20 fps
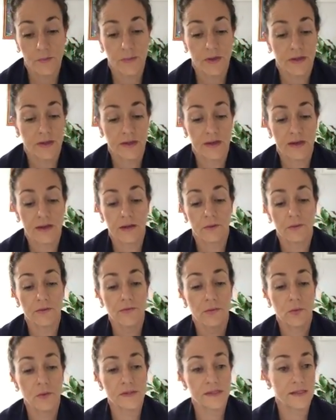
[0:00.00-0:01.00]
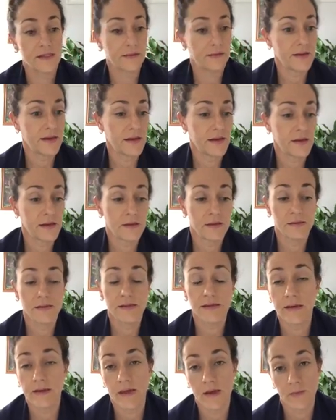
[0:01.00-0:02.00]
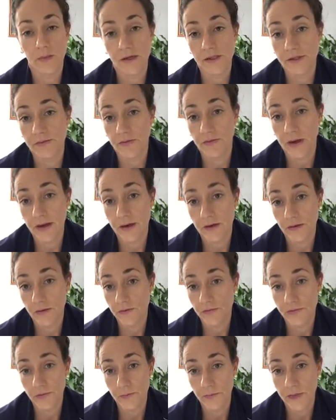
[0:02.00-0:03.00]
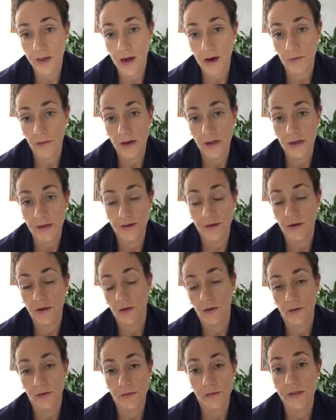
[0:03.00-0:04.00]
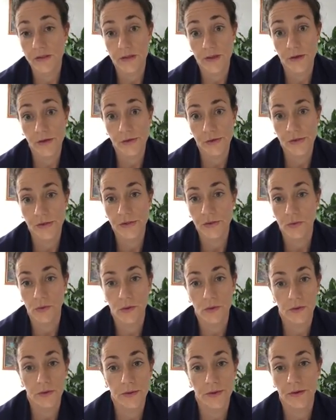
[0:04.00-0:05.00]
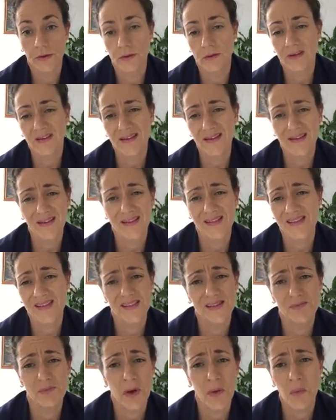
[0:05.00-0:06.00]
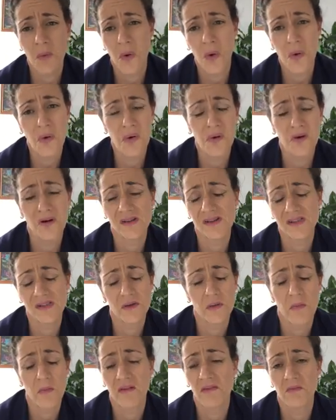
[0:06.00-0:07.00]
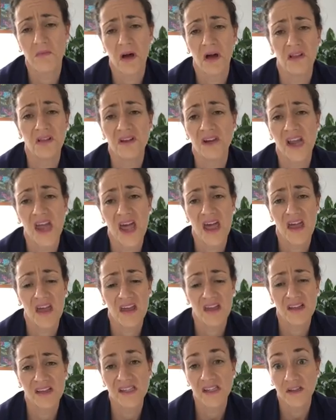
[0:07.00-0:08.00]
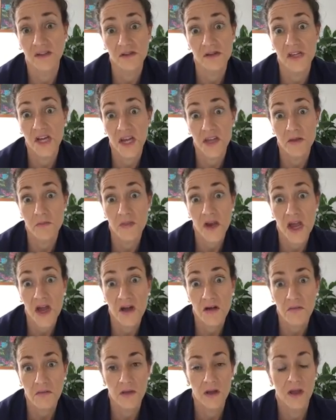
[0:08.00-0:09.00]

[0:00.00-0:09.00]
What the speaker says: But yeah, we've walked in there, didn't get much of a handover from the RN, you know, it's the usual, you know, this isn't my ward, I just got back from holidays, you take him now?